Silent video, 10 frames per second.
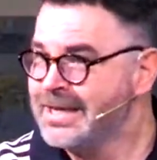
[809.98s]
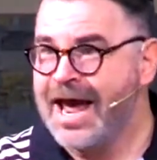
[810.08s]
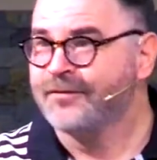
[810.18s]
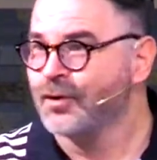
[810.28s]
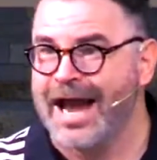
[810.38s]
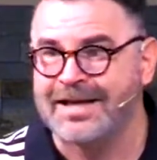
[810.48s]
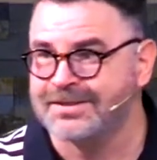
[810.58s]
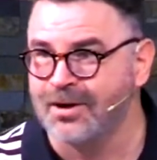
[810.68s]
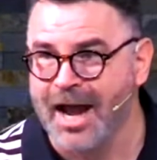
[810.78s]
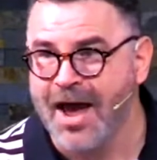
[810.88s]
Never
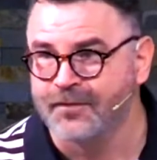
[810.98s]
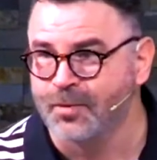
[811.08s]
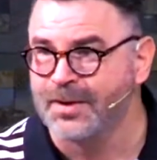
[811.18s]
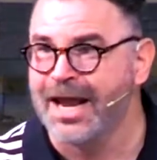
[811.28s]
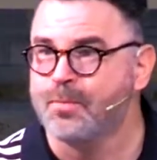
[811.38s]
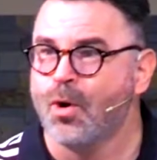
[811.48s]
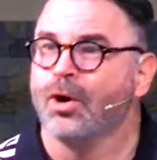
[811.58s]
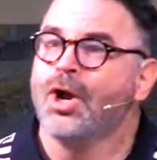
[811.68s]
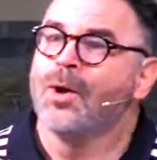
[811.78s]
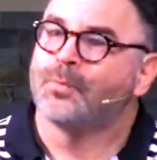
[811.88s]
has there ever been a
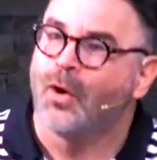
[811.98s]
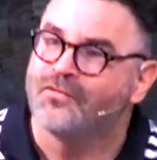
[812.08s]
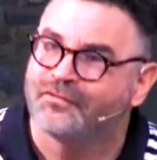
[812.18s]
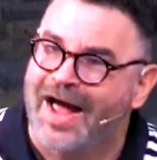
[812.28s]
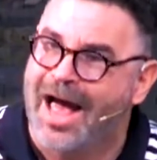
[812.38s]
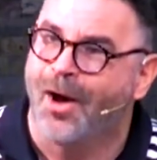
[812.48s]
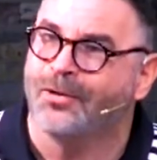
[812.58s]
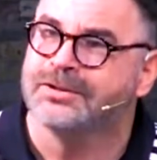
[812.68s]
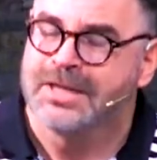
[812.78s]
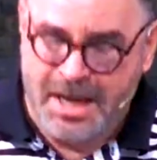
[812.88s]
more
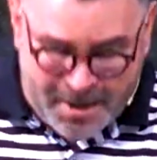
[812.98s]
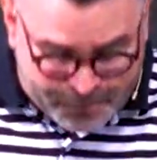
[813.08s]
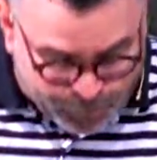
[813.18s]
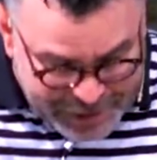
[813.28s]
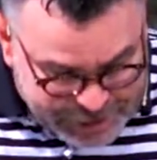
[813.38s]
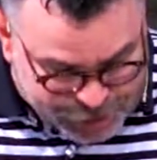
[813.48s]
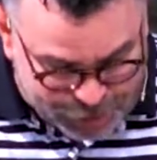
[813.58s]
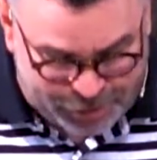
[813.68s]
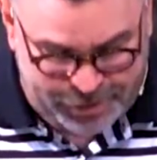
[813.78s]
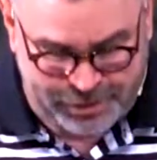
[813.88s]
profound
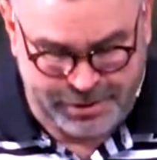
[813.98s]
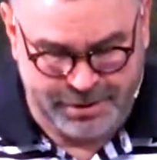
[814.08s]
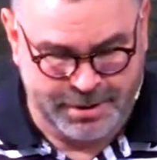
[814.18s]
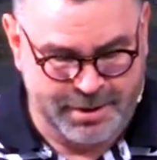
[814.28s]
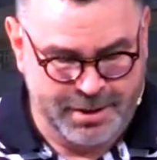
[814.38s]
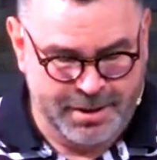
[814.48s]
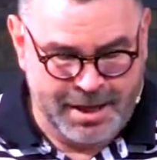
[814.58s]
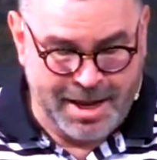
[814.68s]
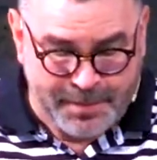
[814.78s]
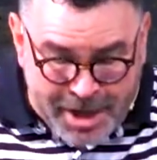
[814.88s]
preacher.
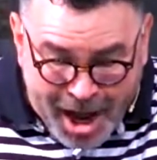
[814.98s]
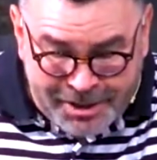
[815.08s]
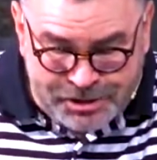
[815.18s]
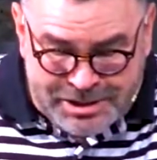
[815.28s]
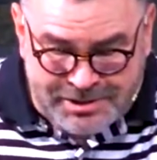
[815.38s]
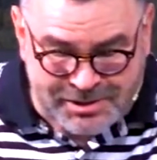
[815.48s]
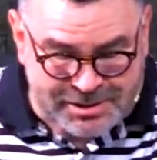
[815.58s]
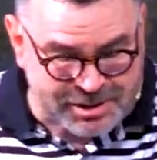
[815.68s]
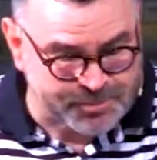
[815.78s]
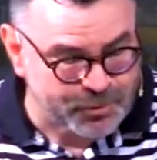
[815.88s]
And beyond
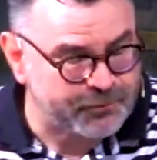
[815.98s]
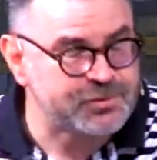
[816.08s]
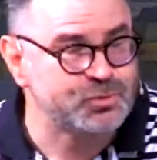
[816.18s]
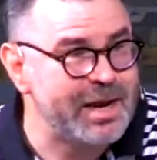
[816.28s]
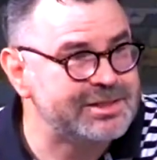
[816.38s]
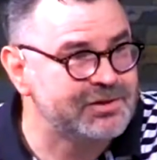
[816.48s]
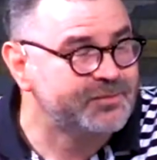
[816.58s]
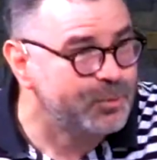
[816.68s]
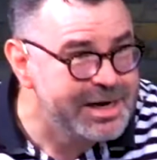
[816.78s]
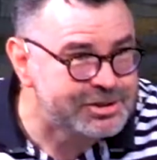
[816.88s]
Jesus's
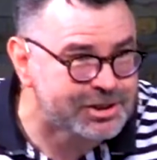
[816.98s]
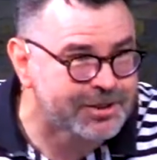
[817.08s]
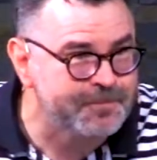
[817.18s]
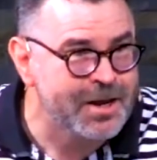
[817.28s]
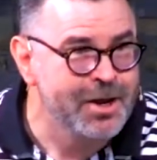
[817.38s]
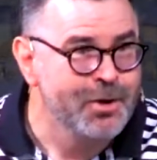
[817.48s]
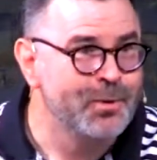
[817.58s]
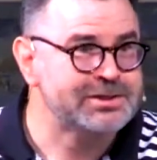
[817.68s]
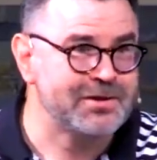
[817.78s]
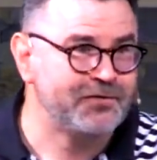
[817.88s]
persuasive preaching
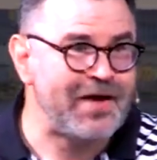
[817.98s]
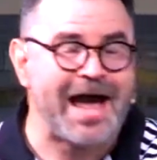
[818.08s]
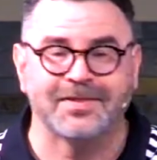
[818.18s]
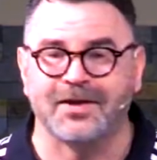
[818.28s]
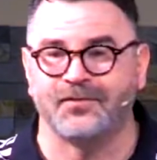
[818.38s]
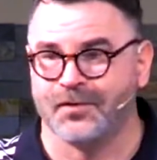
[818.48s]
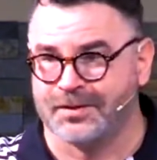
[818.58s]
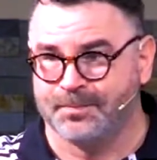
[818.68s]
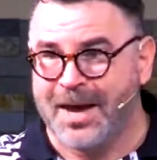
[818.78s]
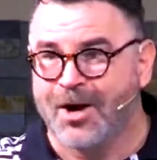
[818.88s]
was the fact that for
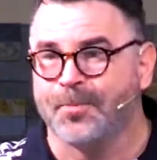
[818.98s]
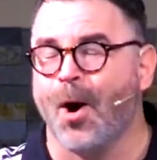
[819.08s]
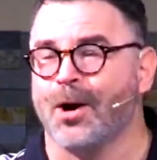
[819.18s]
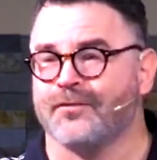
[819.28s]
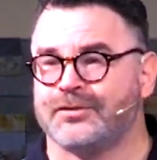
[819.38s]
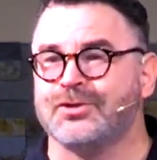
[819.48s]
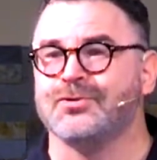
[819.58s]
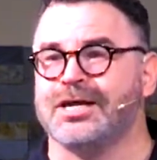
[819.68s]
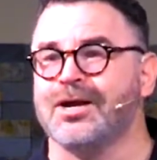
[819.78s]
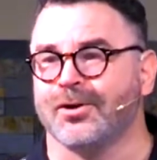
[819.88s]
the better part of
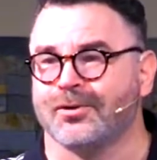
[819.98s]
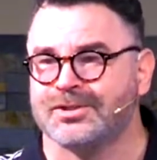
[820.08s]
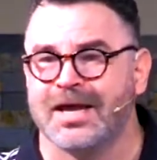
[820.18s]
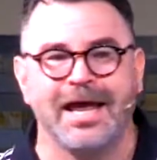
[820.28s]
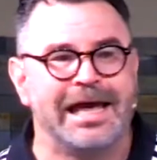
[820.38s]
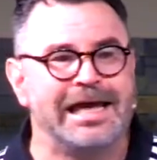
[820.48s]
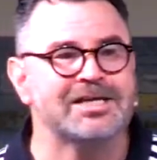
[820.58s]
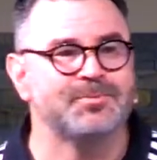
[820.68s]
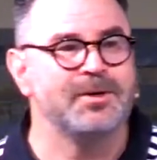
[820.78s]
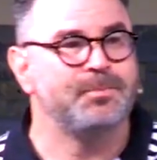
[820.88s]
2 years,
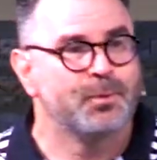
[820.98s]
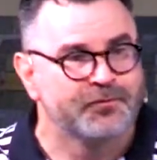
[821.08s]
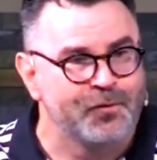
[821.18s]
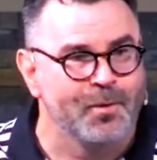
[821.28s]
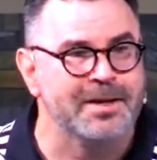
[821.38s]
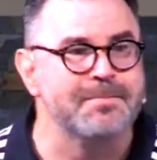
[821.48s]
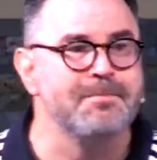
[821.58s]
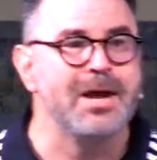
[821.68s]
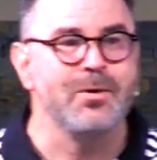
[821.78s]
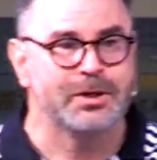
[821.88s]
he has been
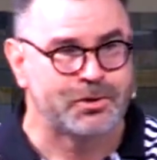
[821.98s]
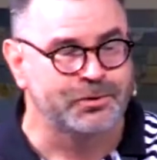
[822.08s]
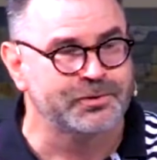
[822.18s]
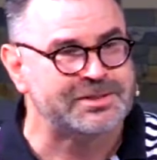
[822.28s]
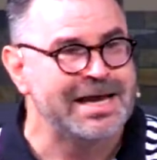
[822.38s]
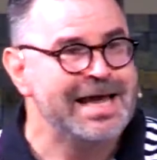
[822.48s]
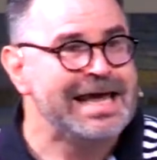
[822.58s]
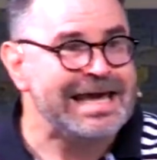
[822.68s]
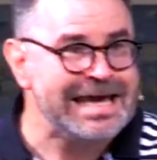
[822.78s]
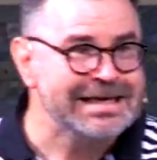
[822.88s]
performing miracles,
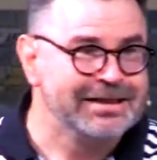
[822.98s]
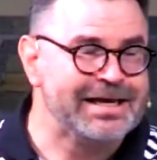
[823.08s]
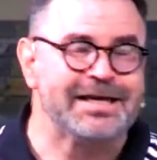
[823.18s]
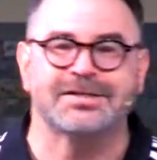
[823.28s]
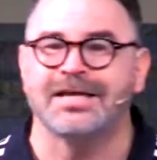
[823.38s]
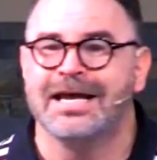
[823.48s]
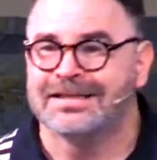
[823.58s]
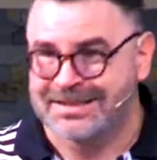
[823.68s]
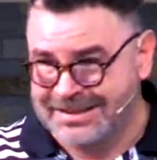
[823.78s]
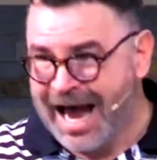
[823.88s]
healings,
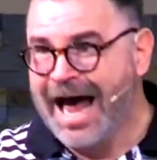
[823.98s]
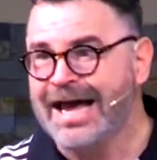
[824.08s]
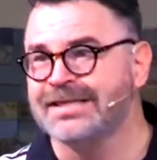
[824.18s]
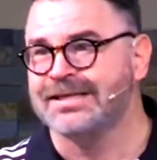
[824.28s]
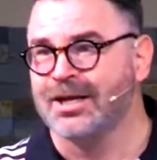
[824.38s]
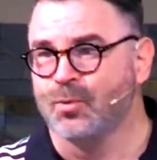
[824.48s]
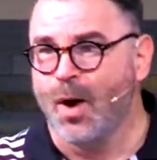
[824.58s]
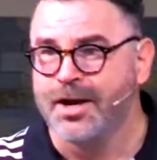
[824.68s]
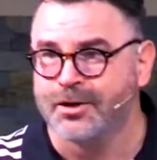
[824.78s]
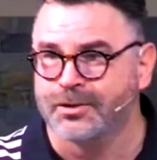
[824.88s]
signs, and
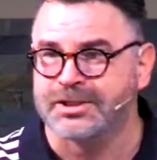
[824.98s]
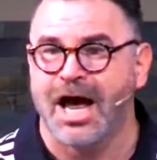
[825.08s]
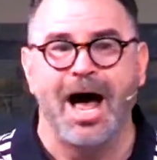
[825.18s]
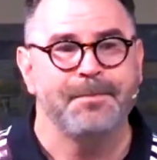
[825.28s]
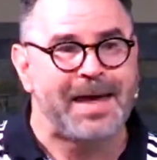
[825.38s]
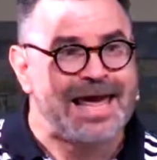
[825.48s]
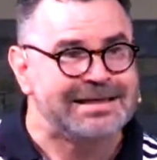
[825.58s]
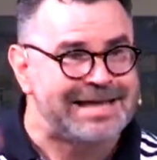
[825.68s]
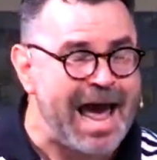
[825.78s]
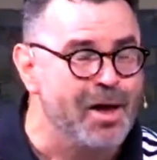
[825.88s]
wonders up
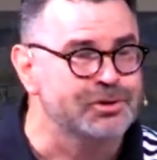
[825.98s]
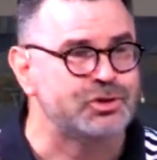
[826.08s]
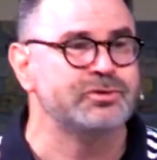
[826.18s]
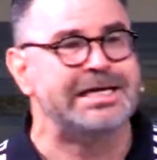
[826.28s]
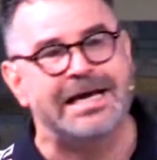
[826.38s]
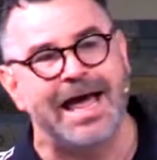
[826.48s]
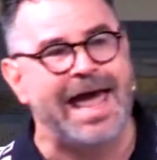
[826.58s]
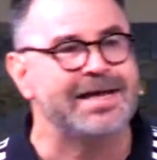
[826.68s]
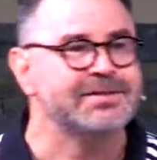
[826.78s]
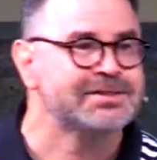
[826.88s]
and down Judea
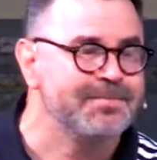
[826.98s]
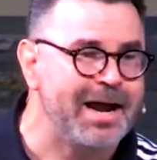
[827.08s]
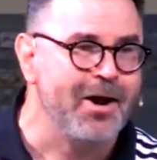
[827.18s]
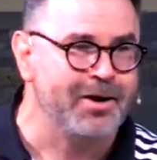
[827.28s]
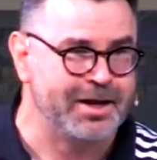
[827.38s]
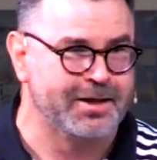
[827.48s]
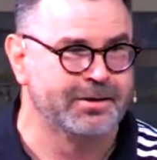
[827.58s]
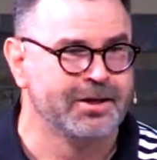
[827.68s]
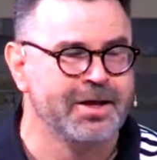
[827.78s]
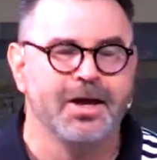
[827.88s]
and
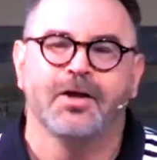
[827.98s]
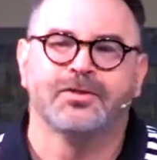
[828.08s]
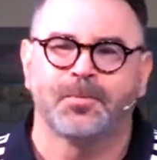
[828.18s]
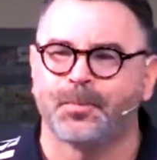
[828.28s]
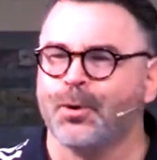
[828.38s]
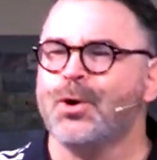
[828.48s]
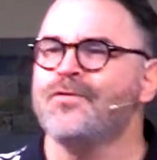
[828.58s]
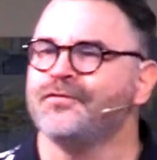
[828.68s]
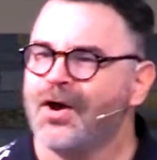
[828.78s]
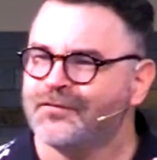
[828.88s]
Samaria. The
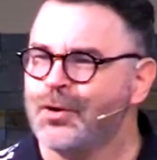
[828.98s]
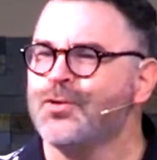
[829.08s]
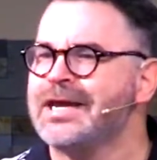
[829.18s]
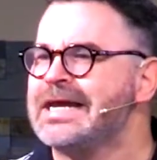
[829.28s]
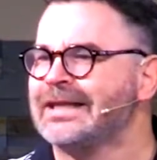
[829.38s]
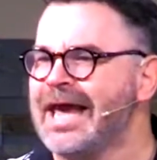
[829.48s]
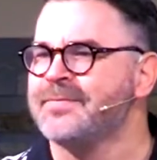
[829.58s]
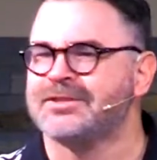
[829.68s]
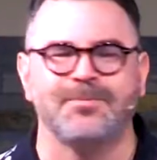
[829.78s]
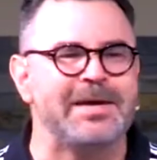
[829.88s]
proof of who he
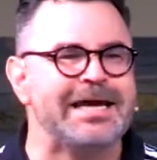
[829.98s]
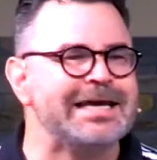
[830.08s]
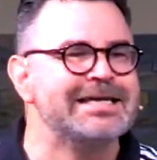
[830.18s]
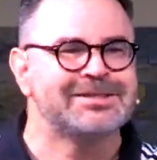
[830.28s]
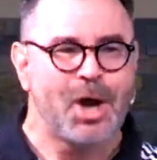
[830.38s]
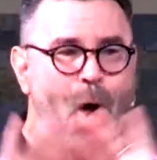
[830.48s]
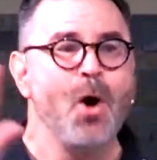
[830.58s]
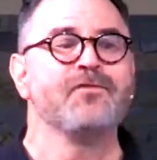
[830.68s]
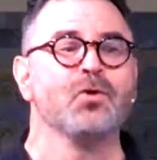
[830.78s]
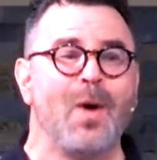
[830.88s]
claims to be is
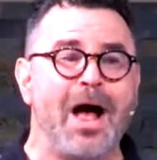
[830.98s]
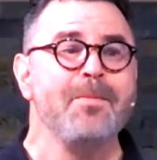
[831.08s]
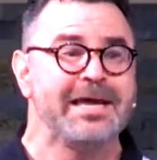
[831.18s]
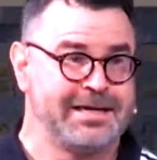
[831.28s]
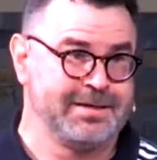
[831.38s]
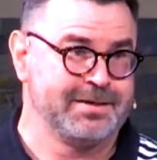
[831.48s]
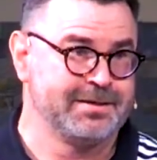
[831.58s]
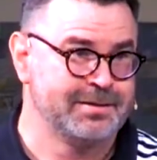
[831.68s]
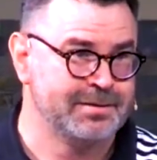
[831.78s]
overwhelming.